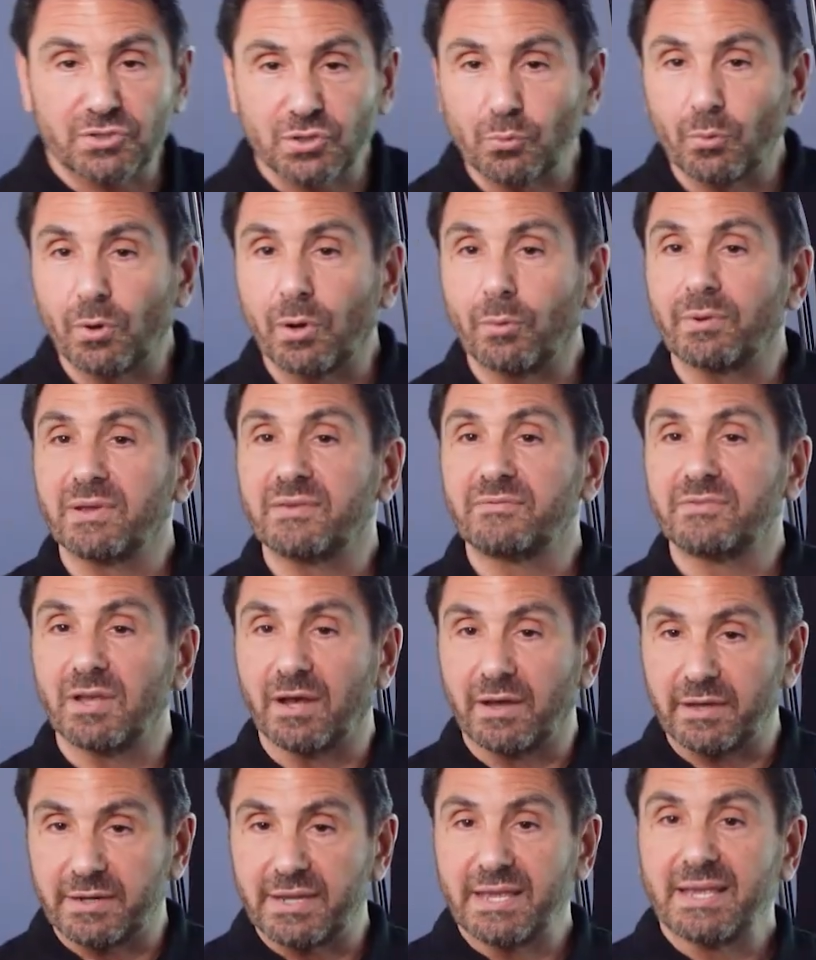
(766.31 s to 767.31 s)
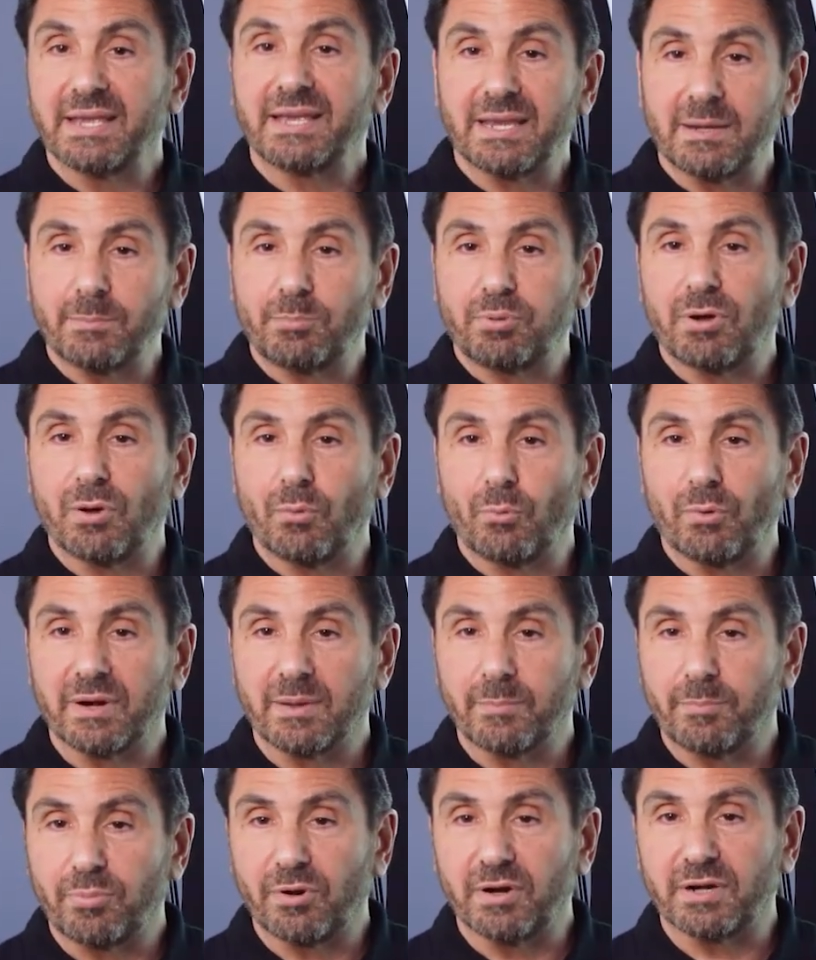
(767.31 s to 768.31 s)
to what we've done in part 1
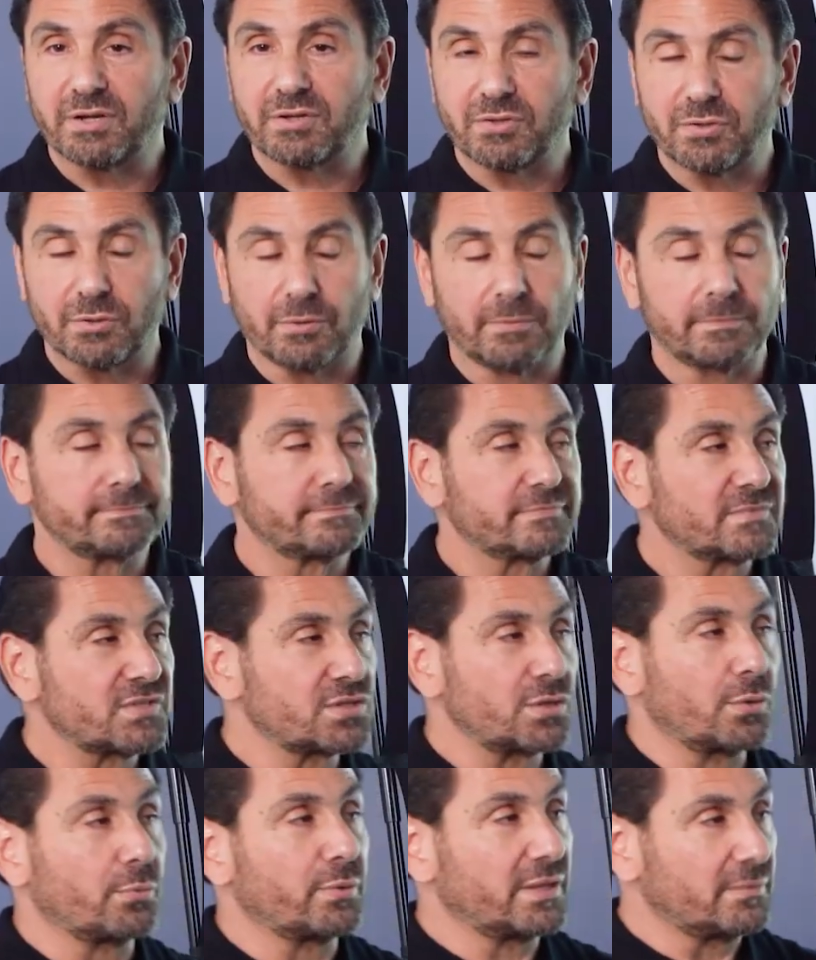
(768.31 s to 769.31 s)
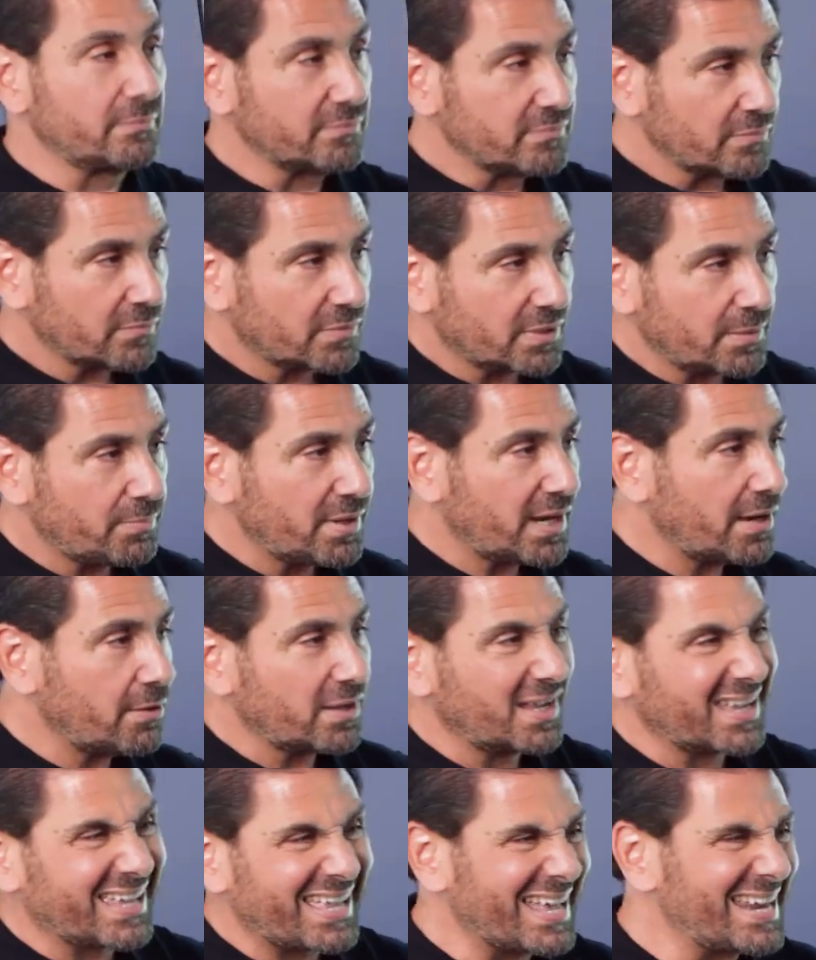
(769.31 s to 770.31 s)
and part 2. So we
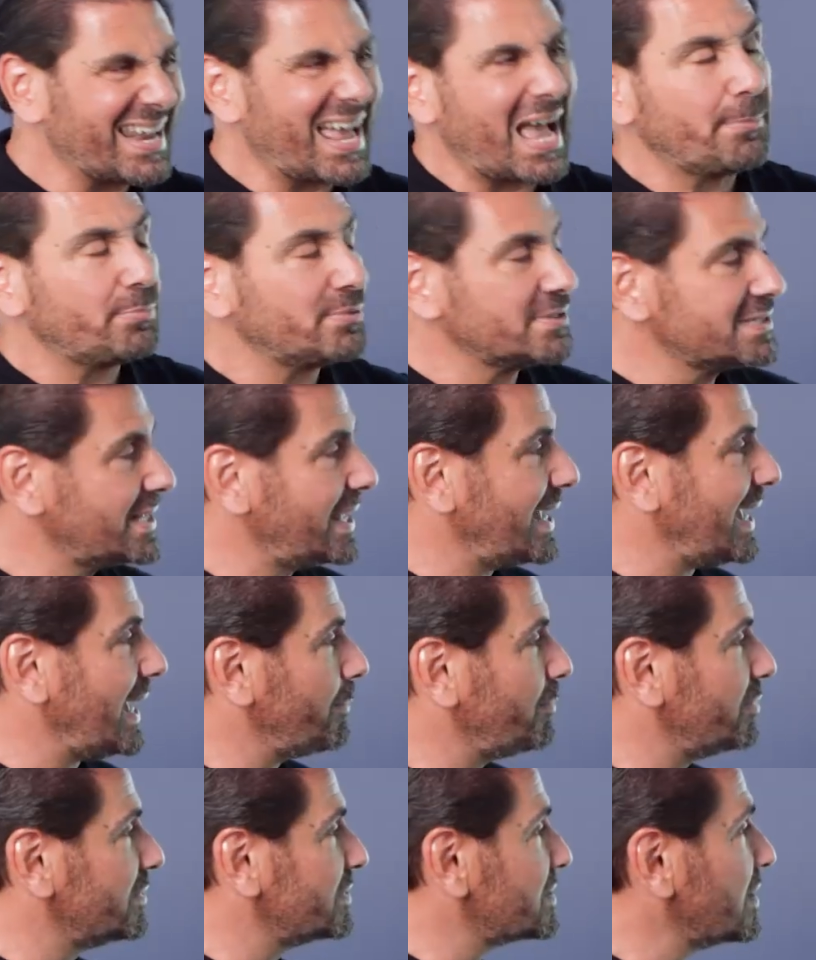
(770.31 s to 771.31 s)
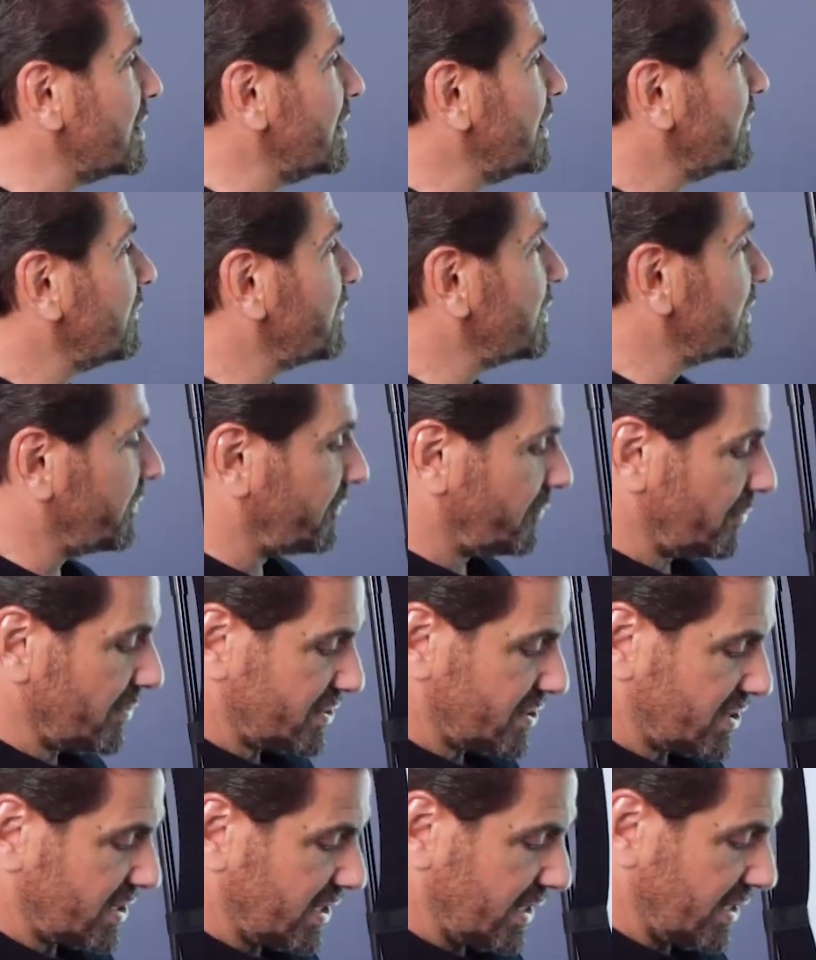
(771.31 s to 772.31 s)
comparing again apples to apples for the
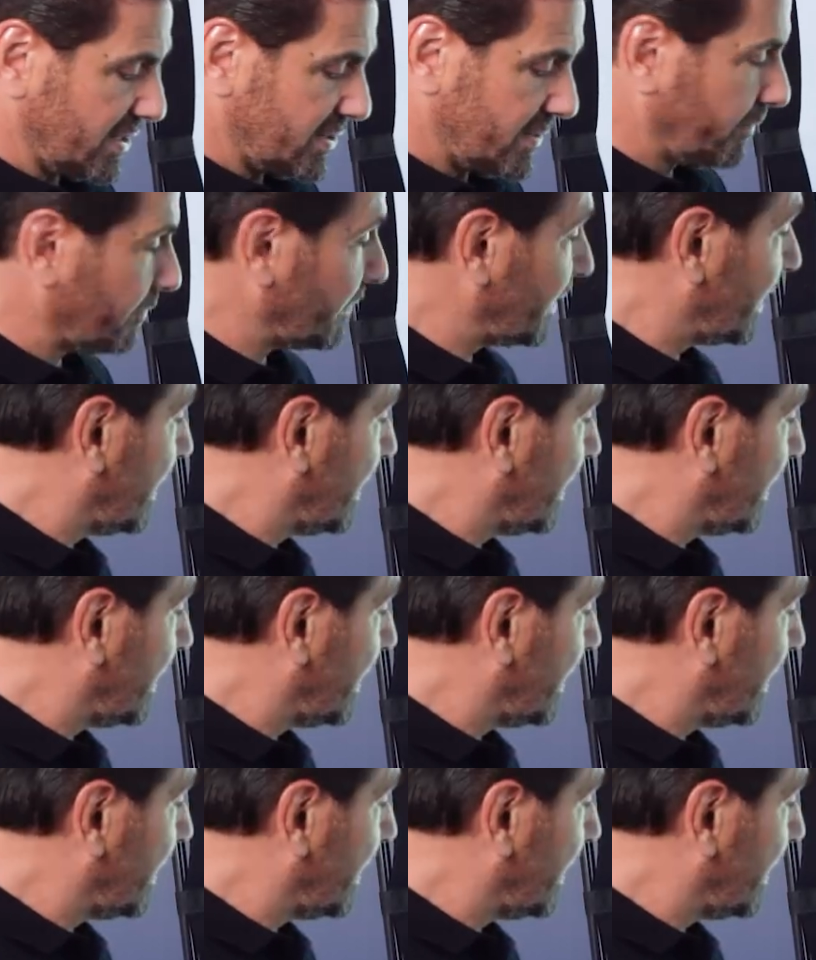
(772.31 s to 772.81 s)
first stage.